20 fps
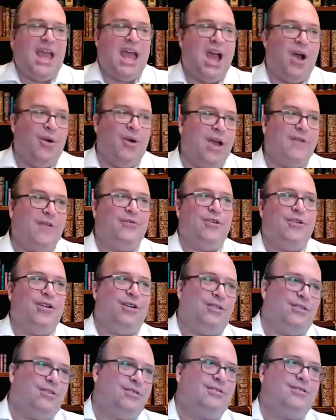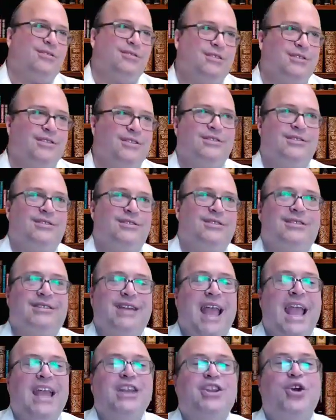However,
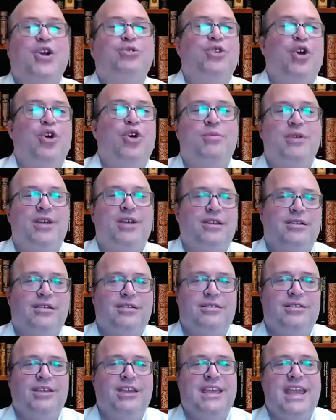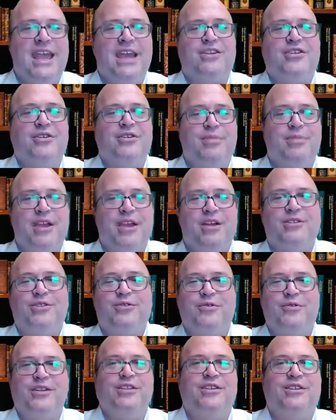Eino Dome, you can't compare
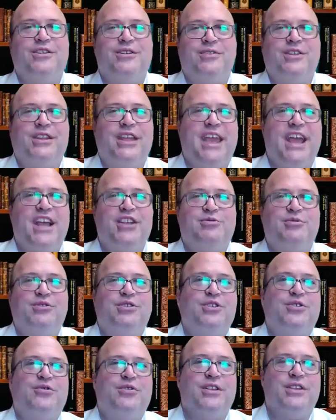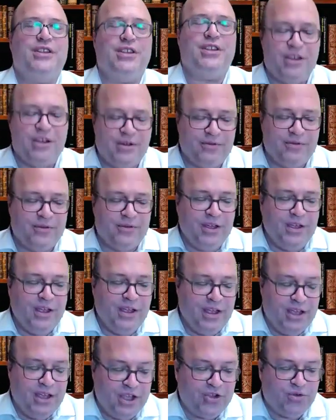tefillin of the diaspora to tefillin of
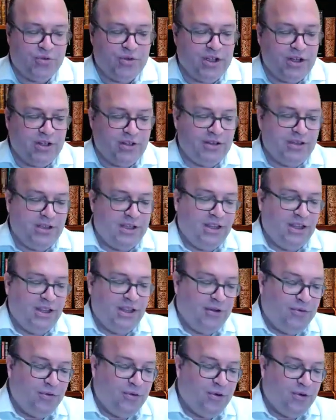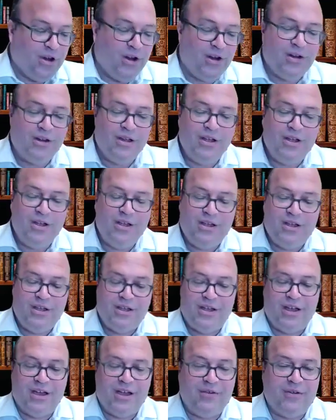Israel, and therefore
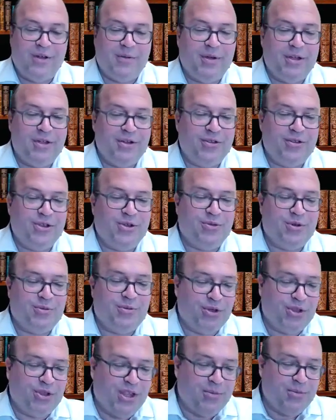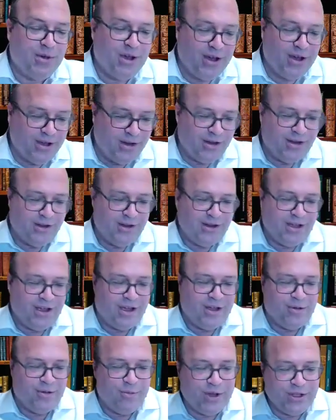Rabbi Hutner would put them on
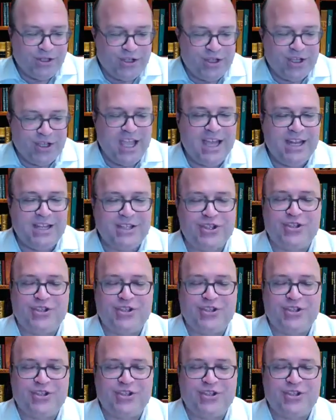once again.